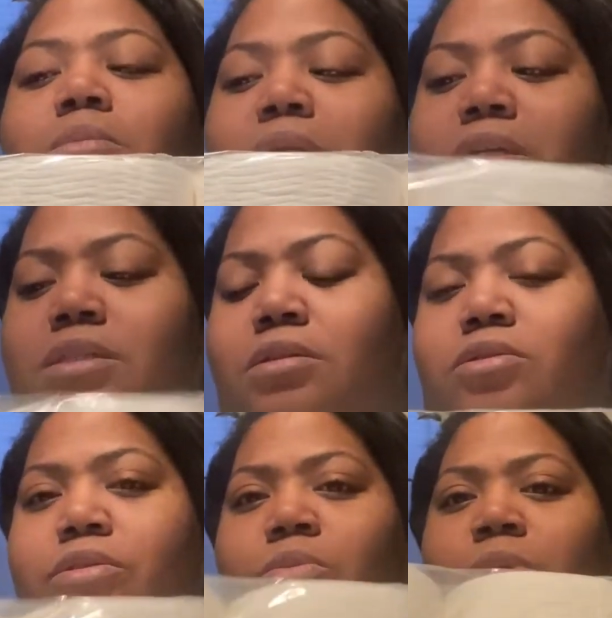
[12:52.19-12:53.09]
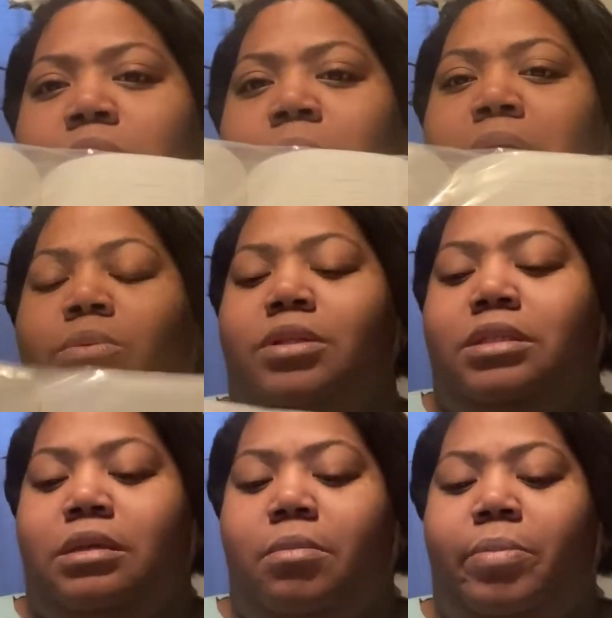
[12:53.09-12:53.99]
because these are the really big
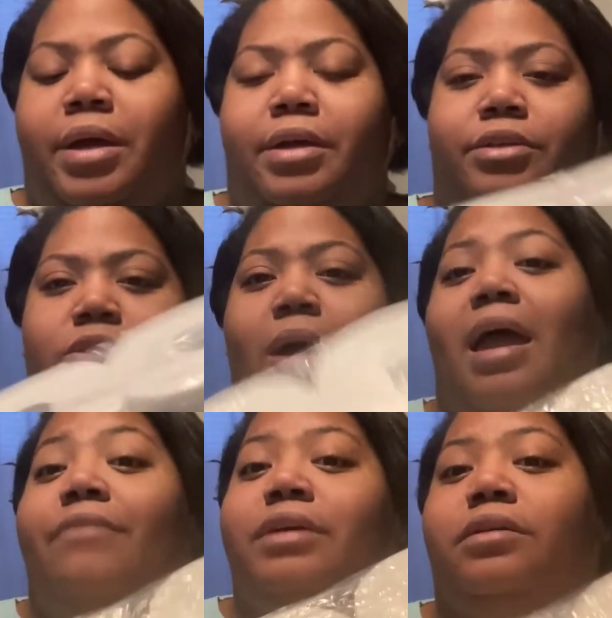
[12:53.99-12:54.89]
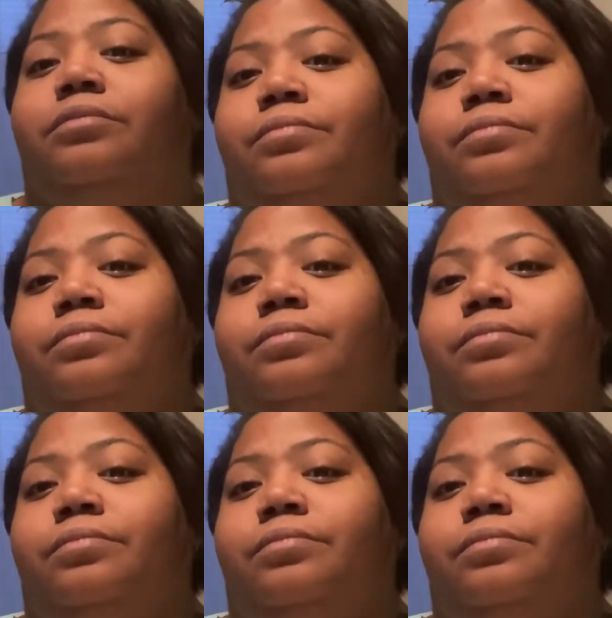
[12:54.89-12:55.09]
ones. But so I have a